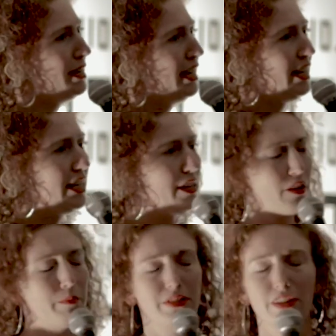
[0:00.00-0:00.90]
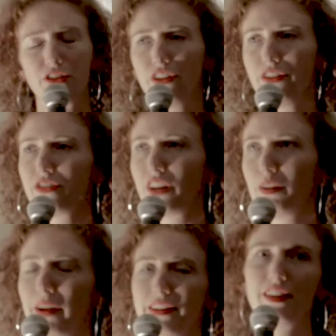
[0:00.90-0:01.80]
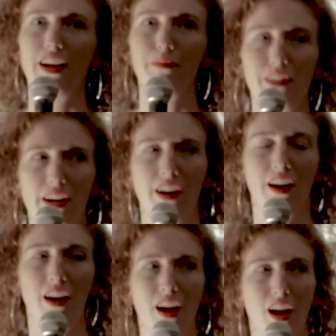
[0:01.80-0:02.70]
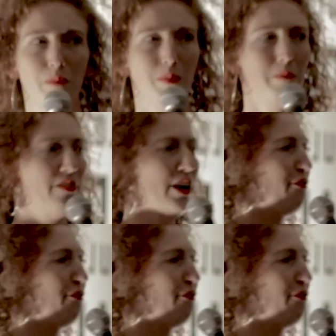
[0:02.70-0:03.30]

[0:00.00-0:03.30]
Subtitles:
many different positions during my time there. I'm a very